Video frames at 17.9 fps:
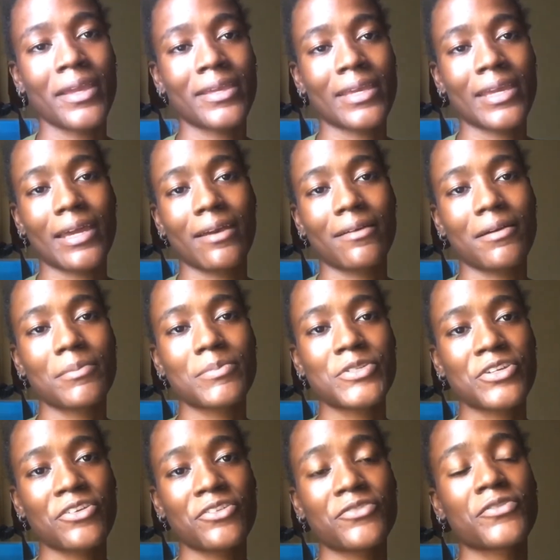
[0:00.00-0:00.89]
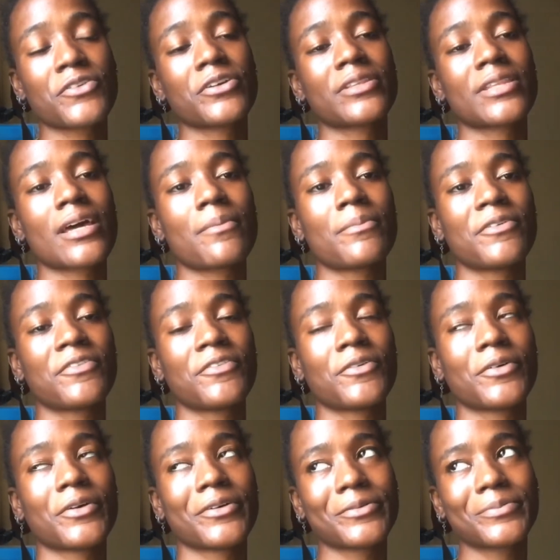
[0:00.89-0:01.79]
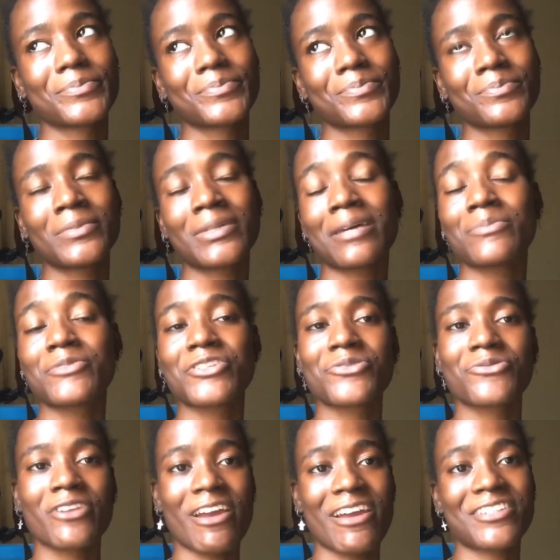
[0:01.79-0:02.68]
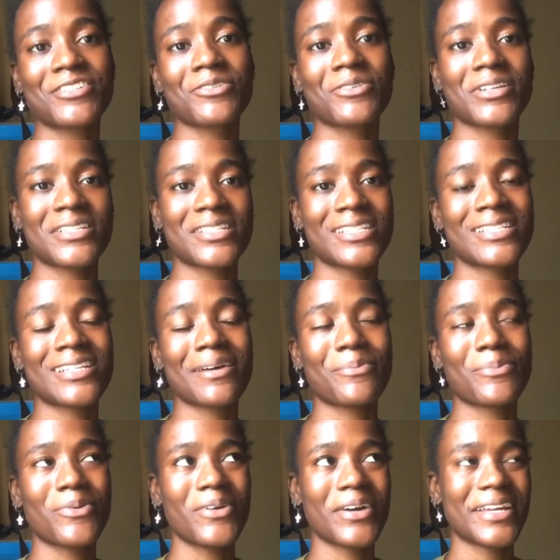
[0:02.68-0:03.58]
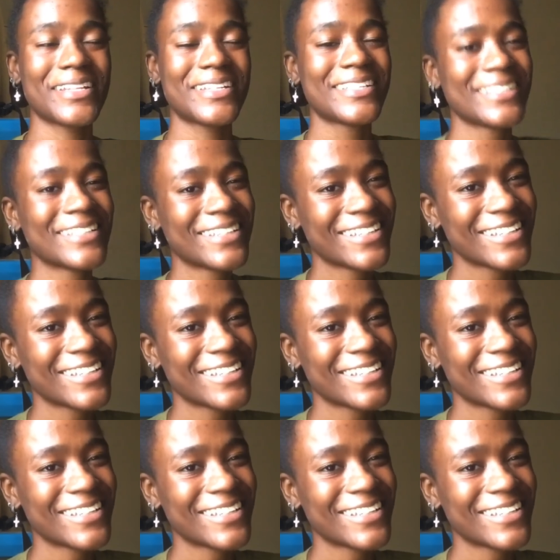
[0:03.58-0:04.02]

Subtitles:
Yeah, I'm sure you've heard that before, but I'm just reiterating that point.